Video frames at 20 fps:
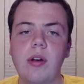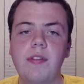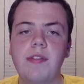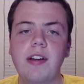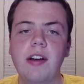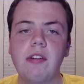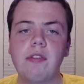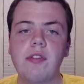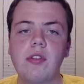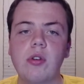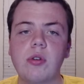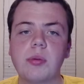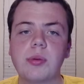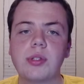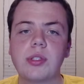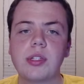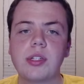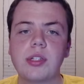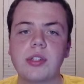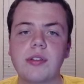an effective field goal
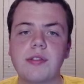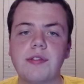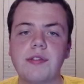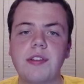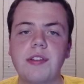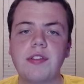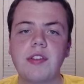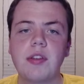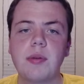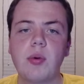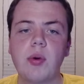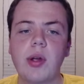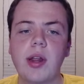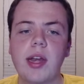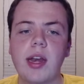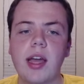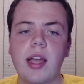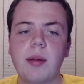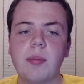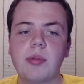percentage of
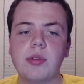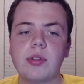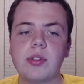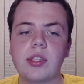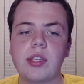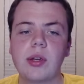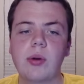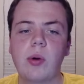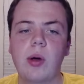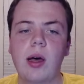50.9%,